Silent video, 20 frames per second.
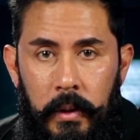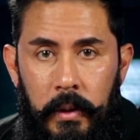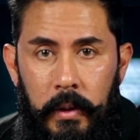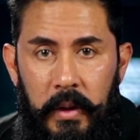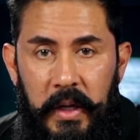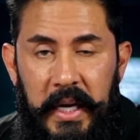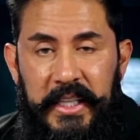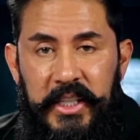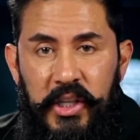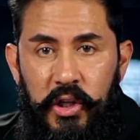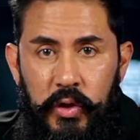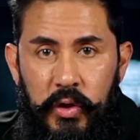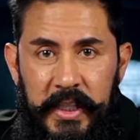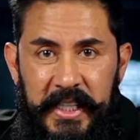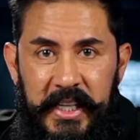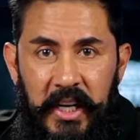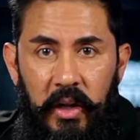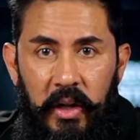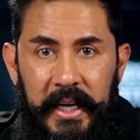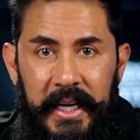Guess who's
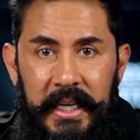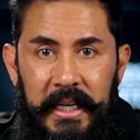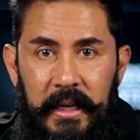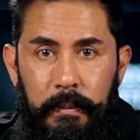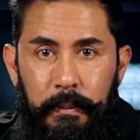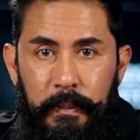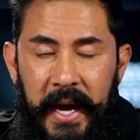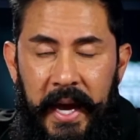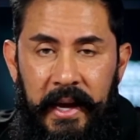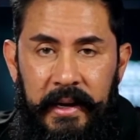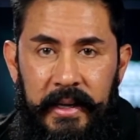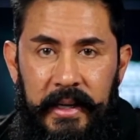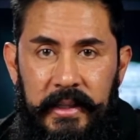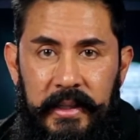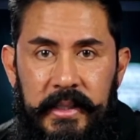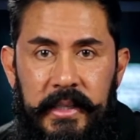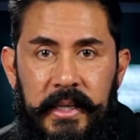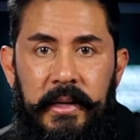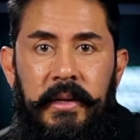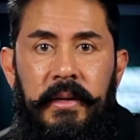still
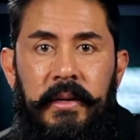independent